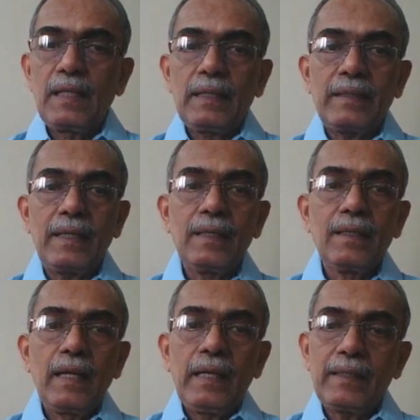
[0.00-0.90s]

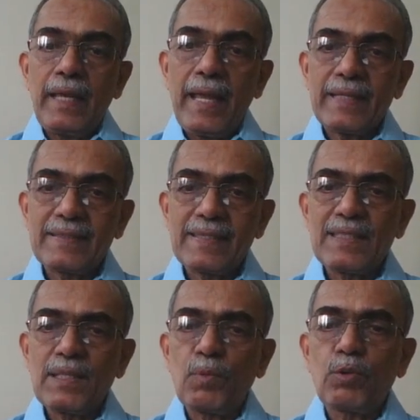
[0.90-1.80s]
then the excess
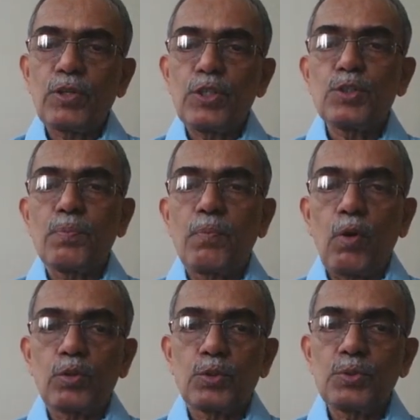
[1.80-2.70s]
amount is
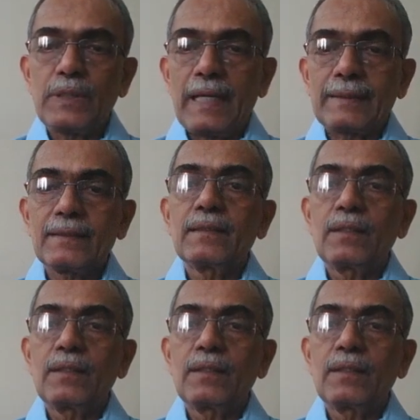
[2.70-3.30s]
brought to tax.